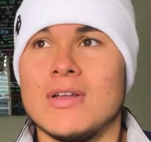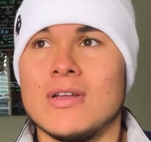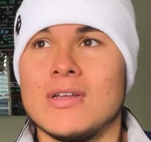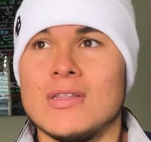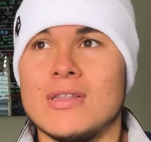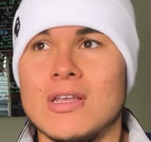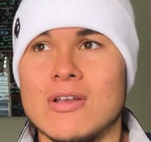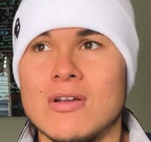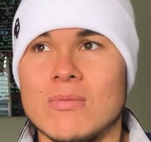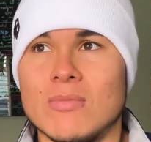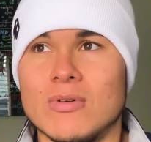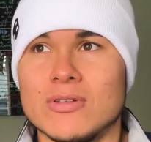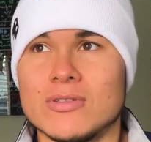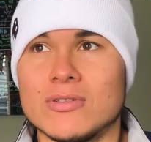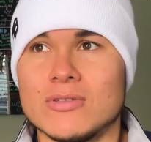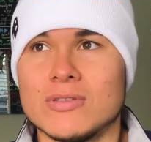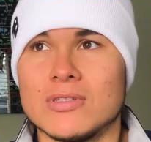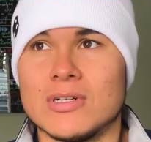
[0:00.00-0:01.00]
that your
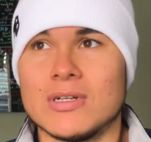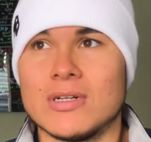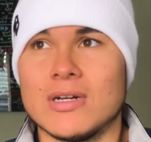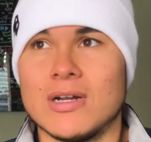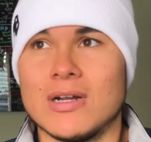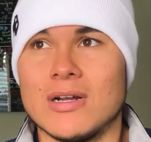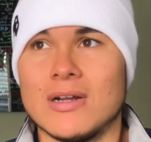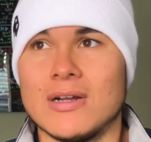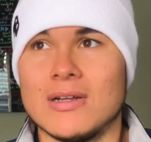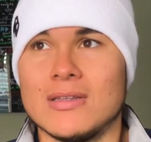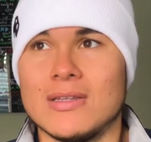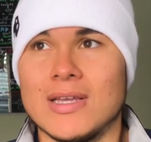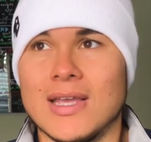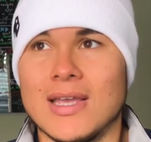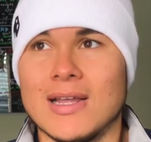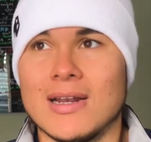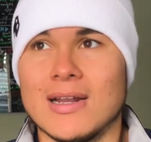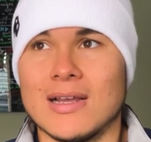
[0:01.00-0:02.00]
muscles are they
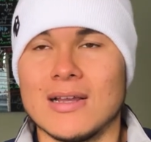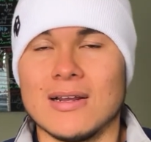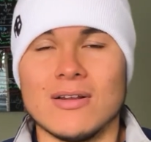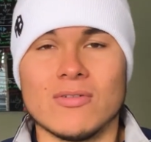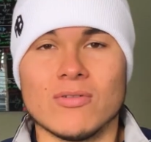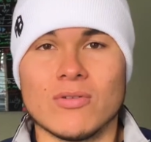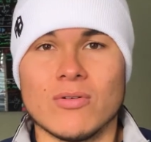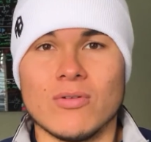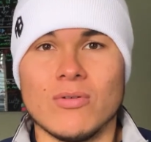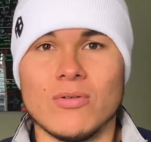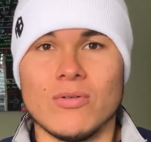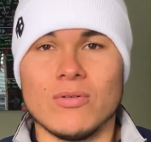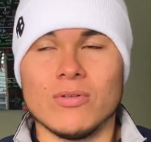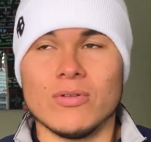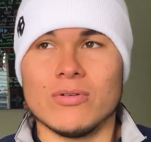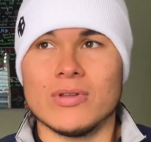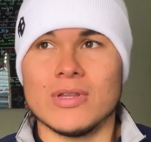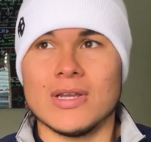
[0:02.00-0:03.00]
get like a little cold
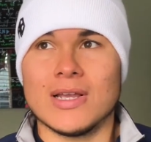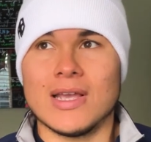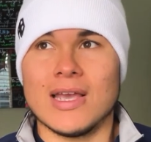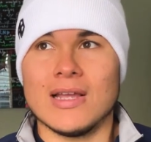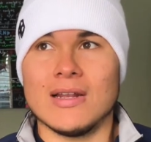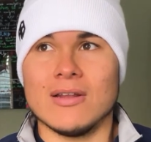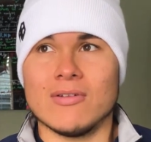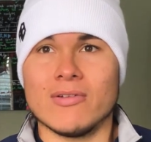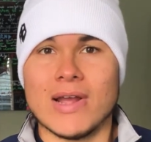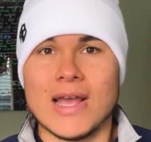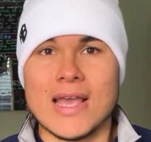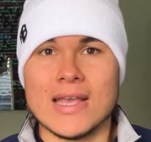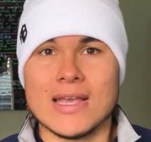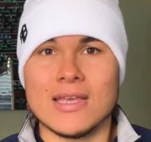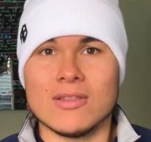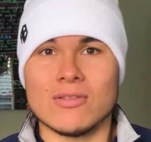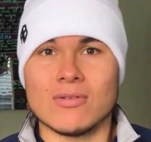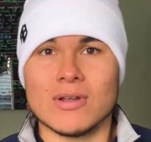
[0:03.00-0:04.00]
or they get a little
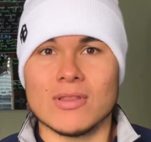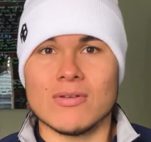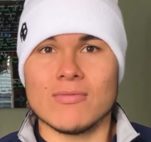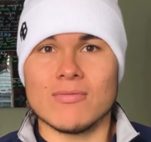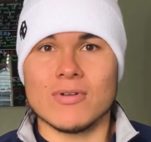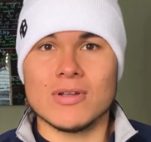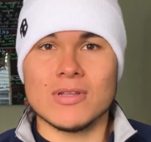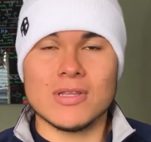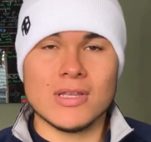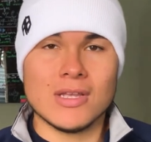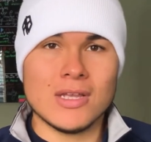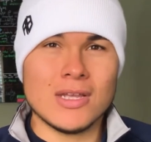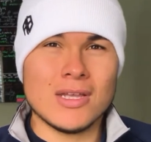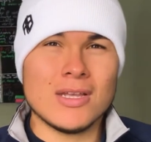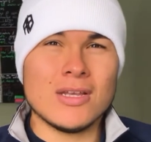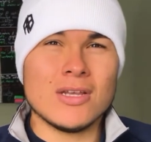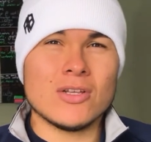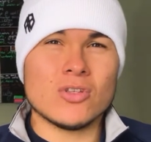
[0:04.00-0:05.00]
achy throughout the run,
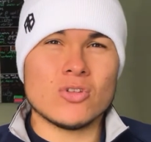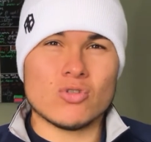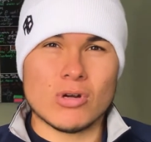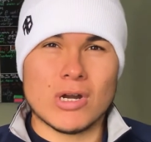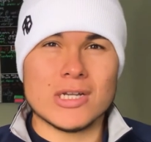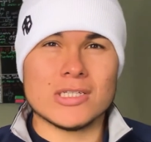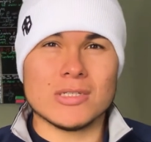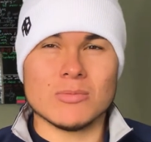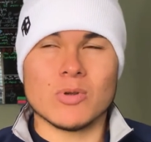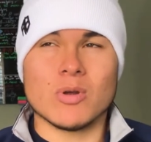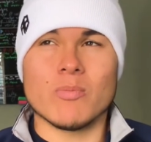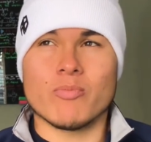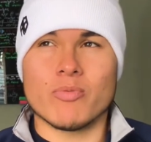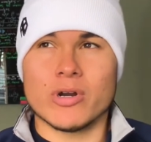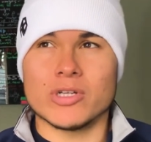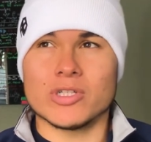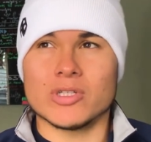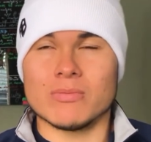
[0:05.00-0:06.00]
try some
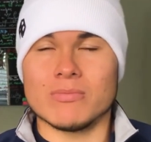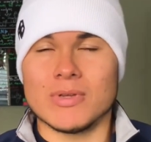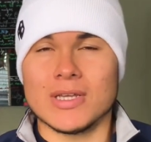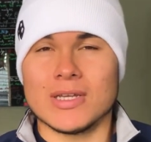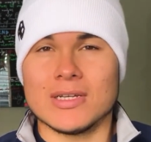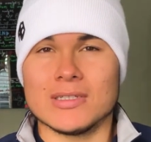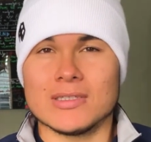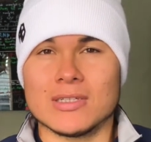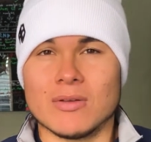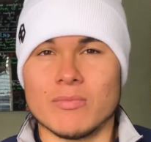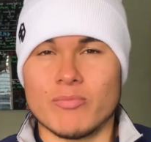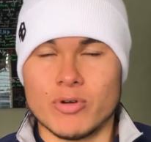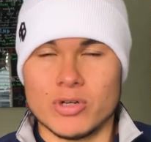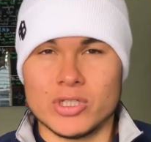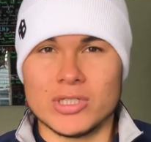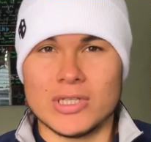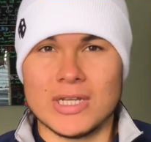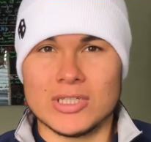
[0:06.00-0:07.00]
compression, because
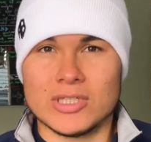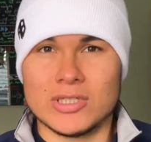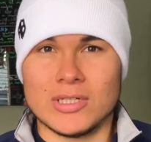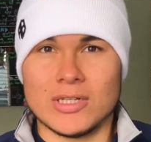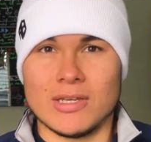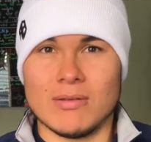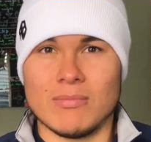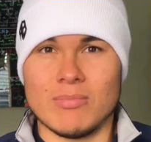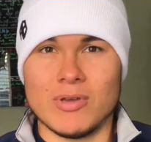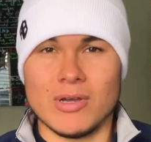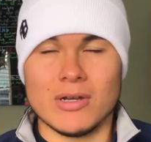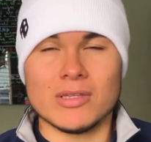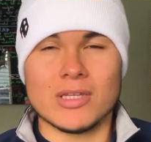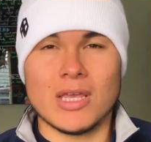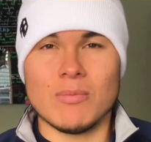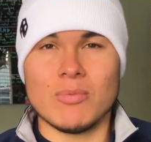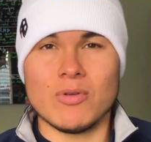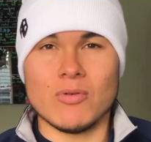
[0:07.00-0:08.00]
compression actually, beyond
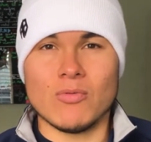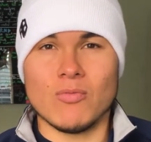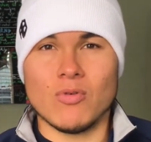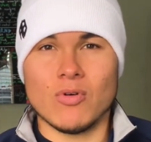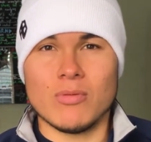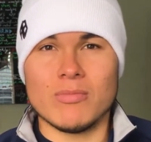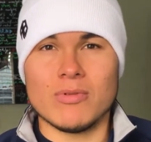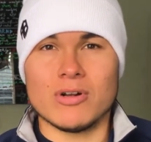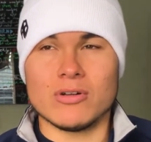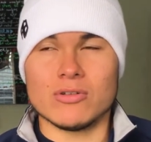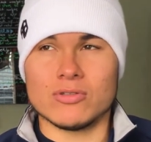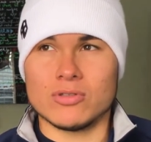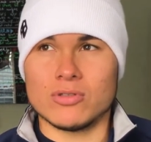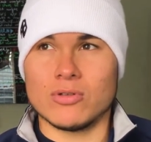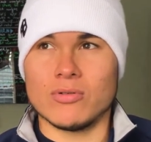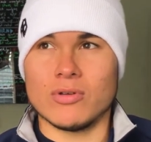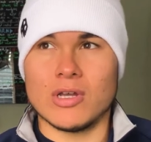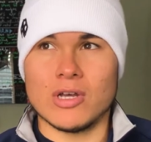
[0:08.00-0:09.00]
keeping you warm, it
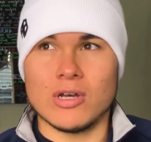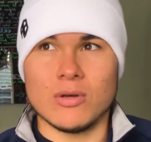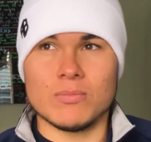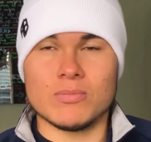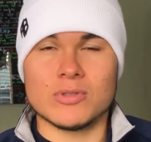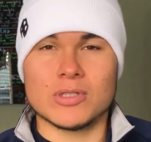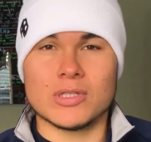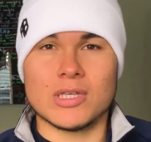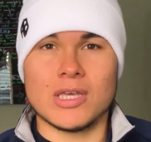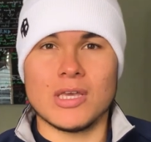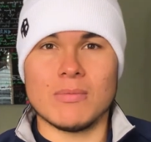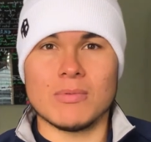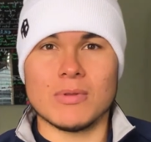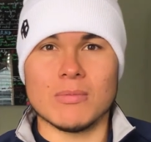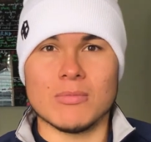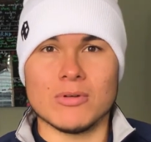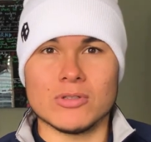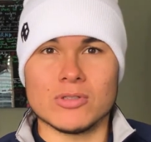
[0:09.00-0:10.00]
also helps keep the
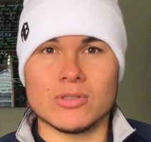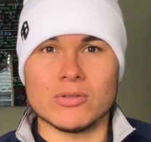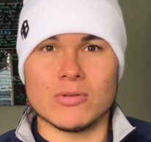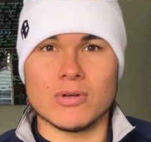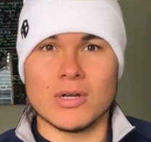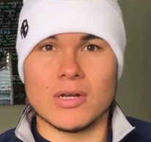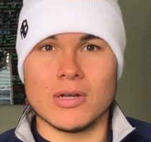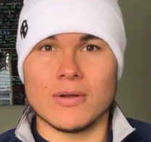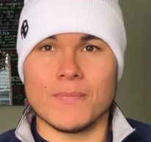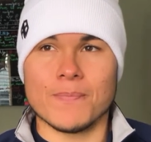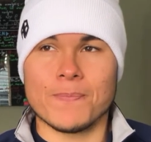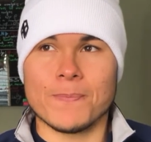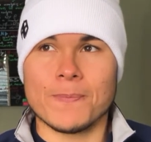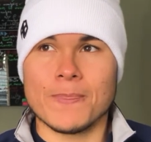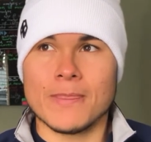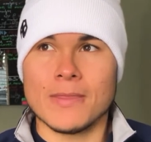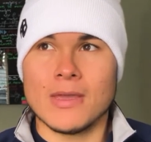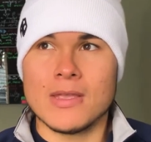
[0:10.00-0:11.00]
muscle,
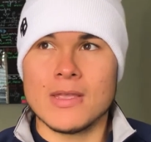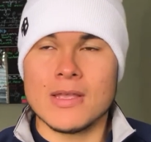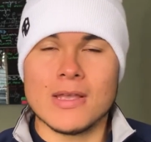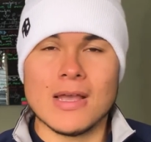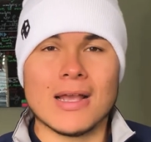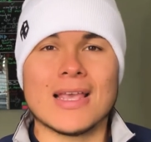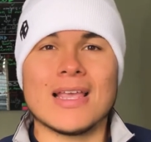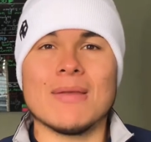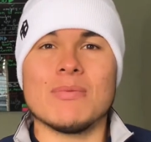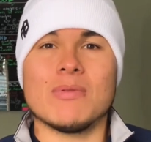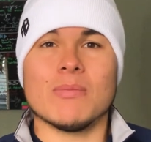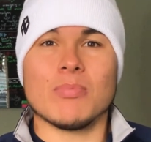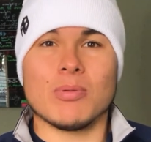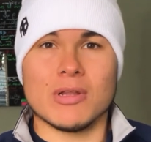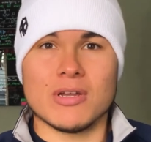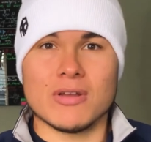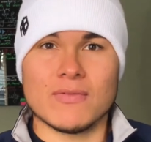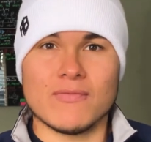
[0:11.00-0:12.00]
keep the
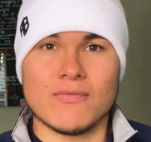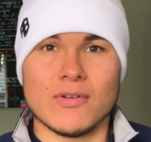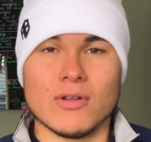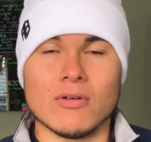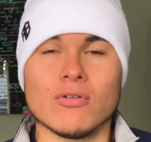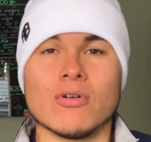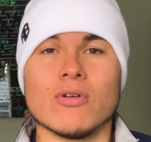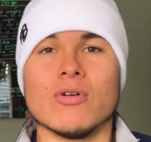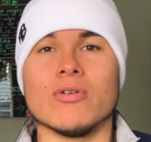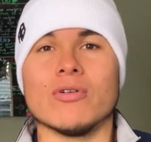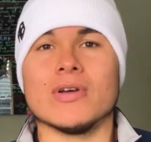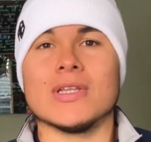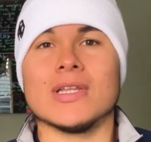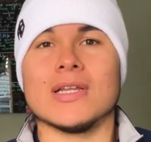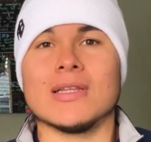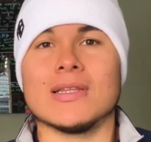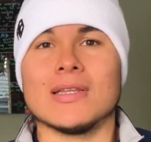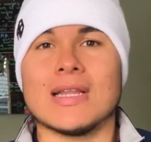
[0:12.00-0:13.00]
blood flow going,
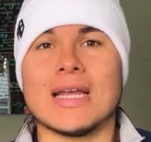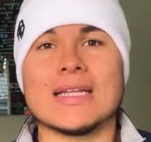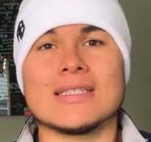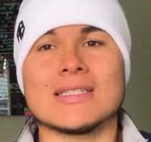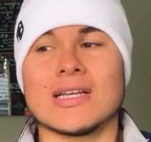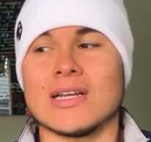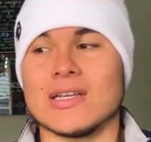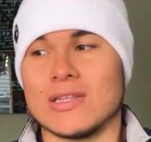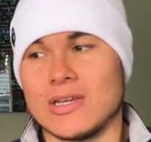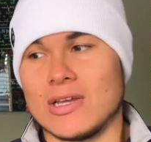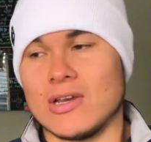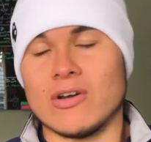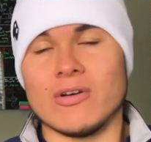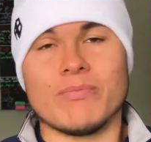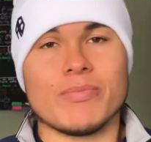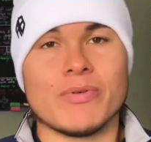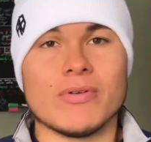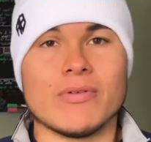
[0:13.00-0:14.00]
and that's gonna help you